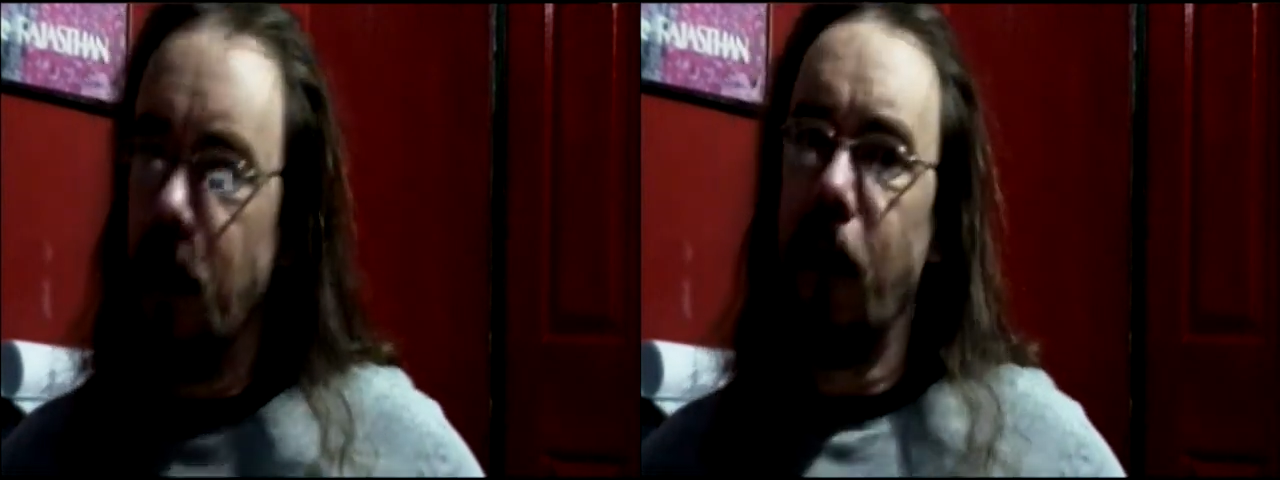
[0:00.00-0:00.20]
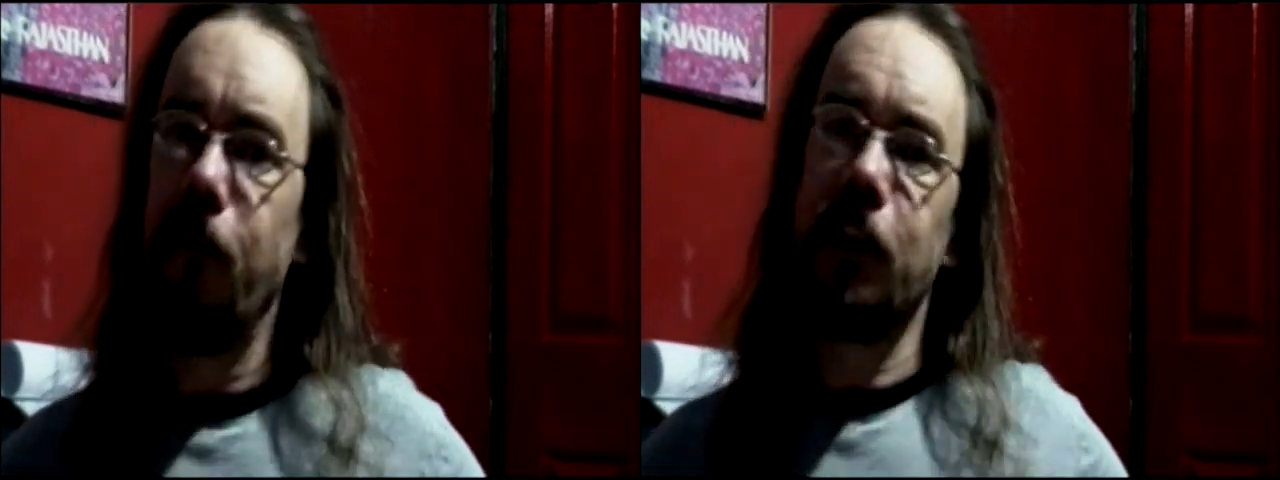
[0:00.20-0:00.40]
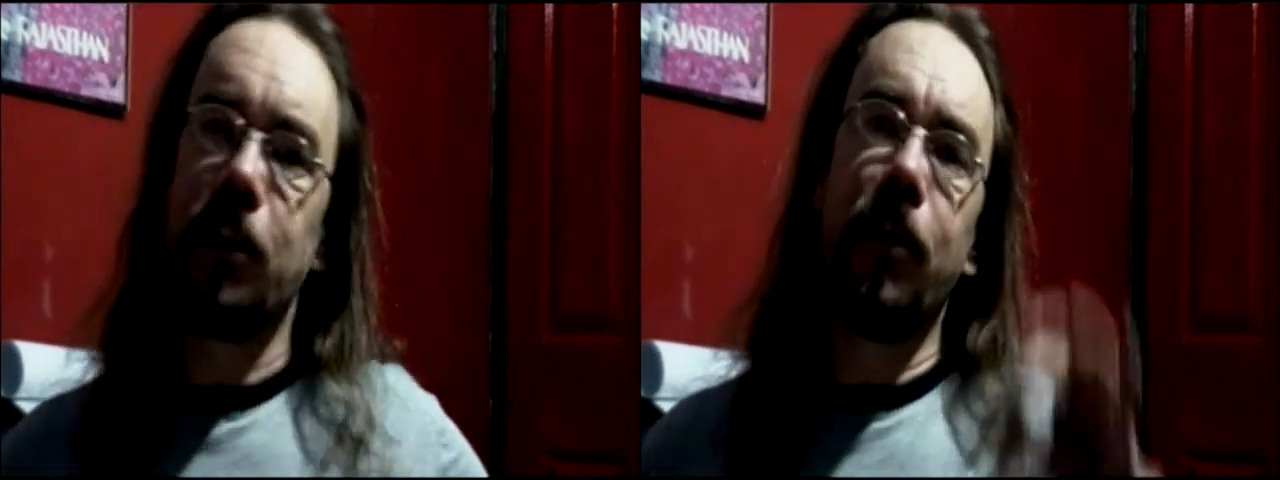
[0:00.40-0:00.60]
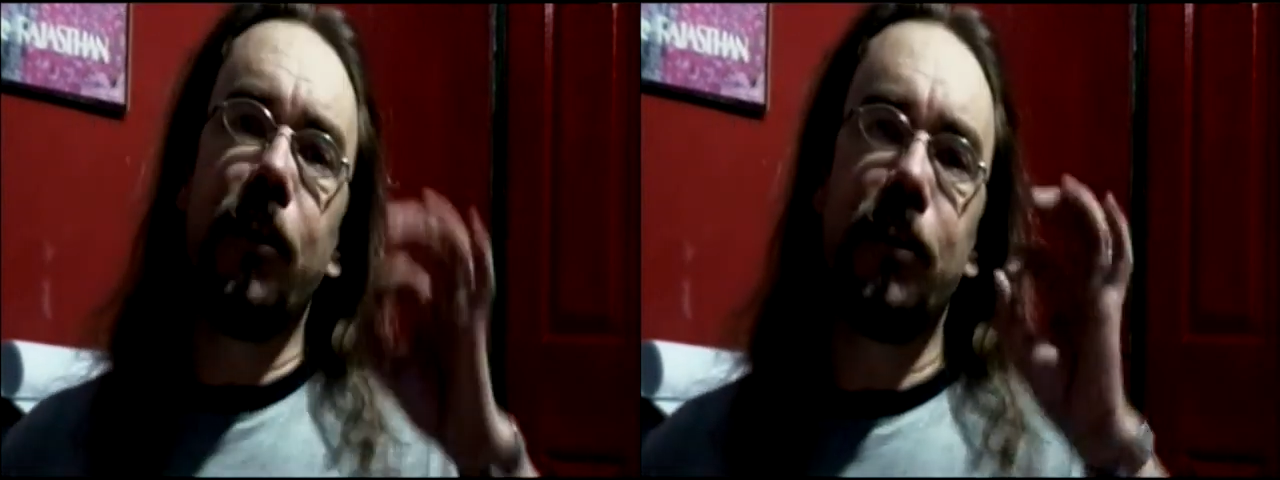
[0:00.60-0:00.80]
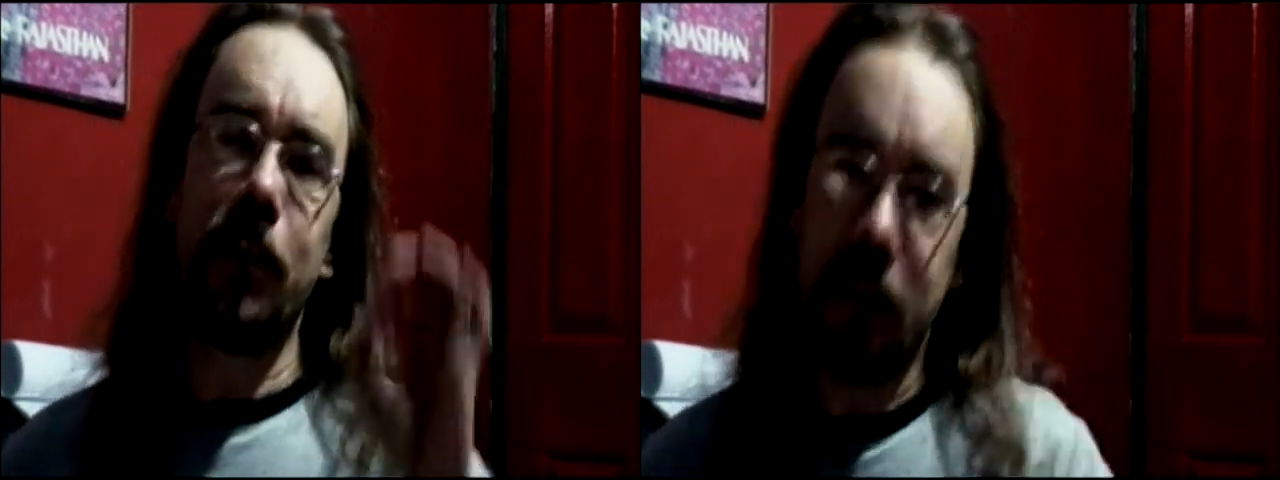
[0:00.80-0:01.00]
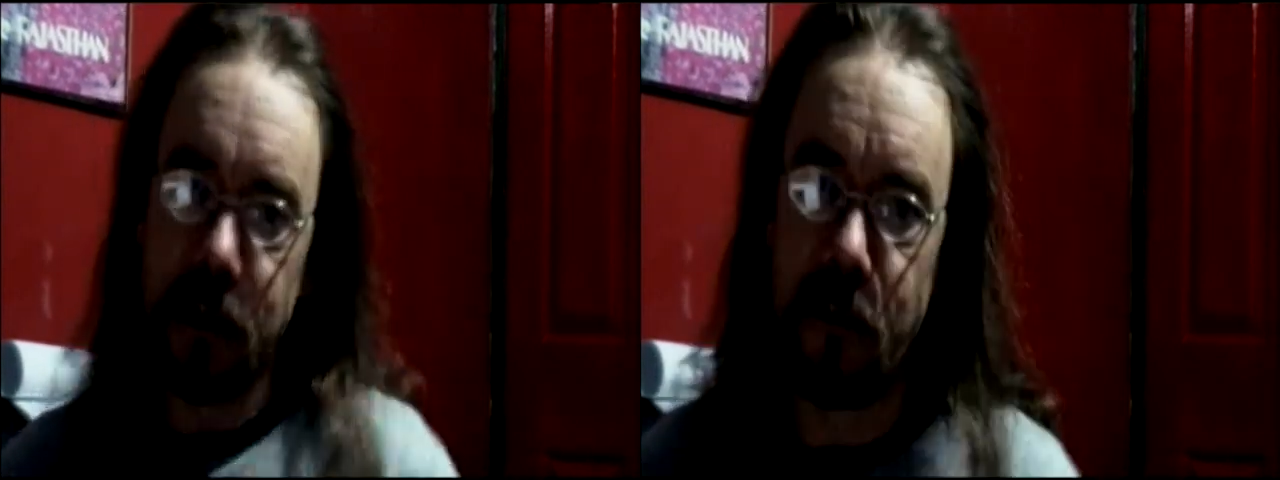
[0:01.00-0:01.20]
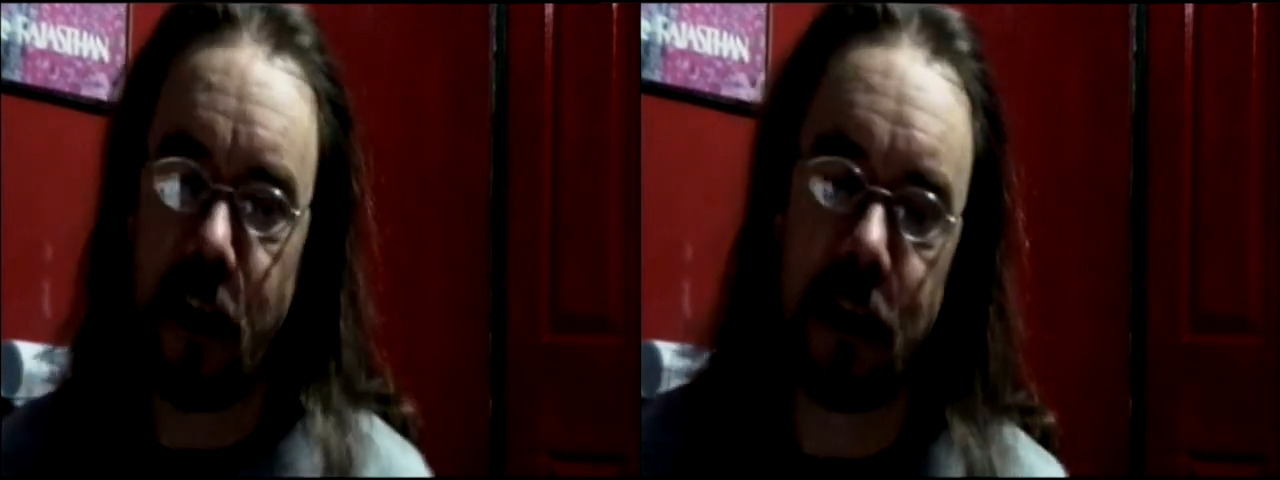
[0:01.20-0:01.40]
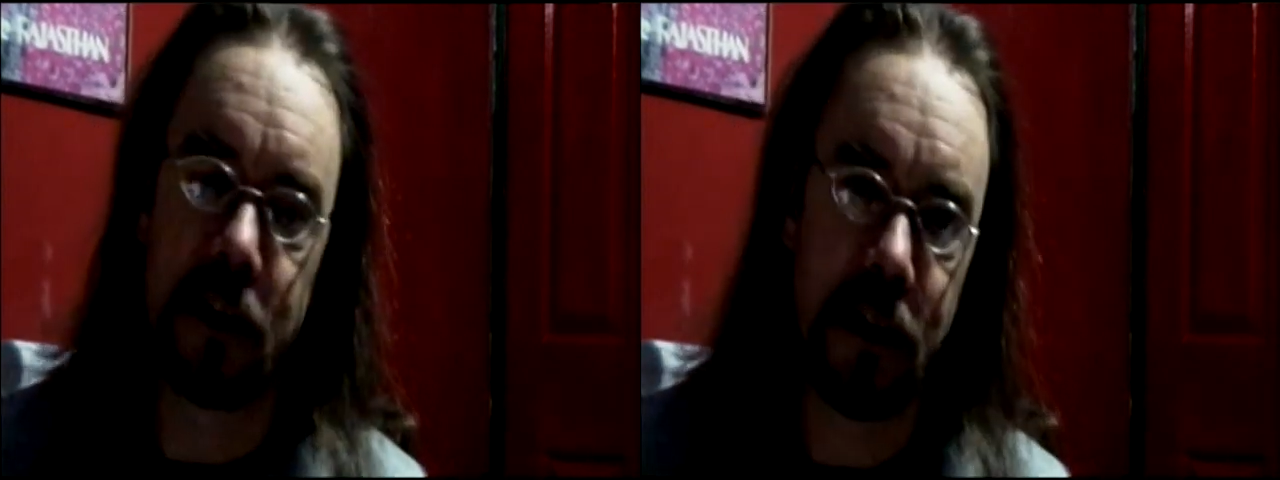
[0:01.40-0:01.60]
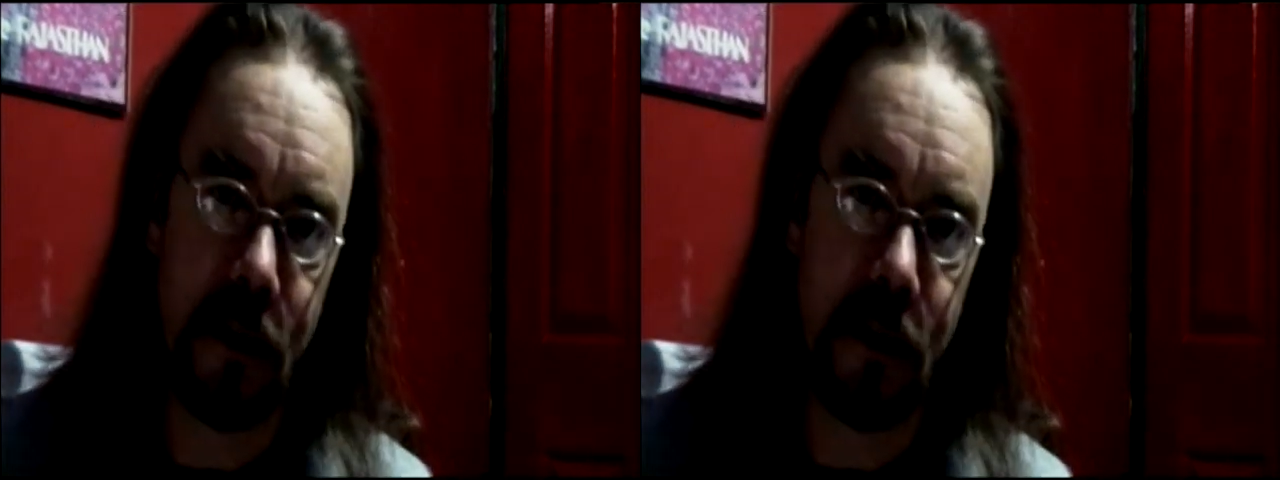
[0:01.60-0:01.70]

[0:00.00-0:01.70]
Obviously, the disadvantage